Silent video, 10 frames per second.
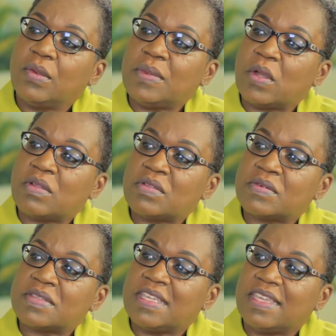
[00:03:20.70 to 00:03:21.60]
We
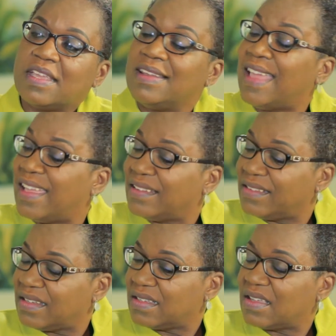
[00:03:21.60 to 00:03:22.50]
also take
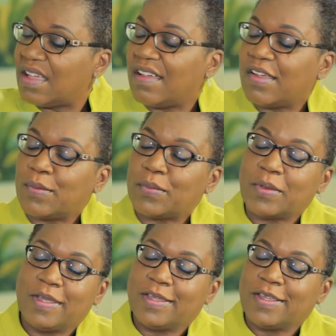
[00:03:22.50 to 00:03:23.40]
land.
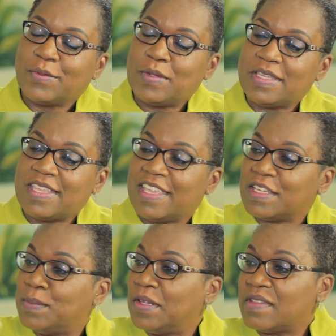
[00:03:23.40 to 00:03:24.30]
We take
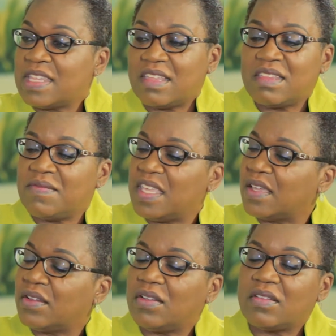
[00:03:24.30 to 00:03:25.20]
the bill of sales, the
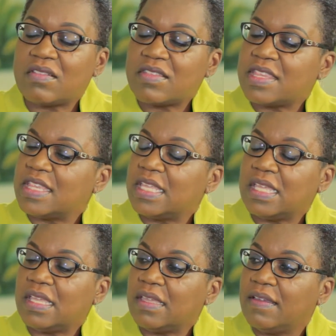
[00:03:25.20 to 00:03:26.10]
vehicles,
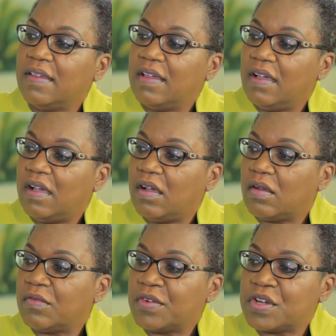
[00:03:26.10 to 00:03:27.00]
the
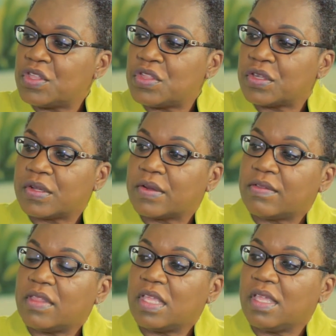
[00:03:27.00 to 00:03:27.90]

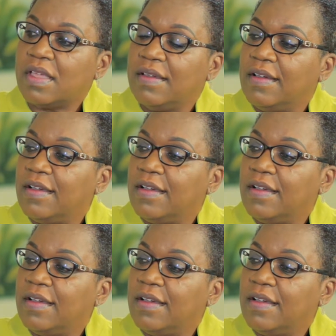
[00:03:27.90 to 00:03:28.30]
furniture, the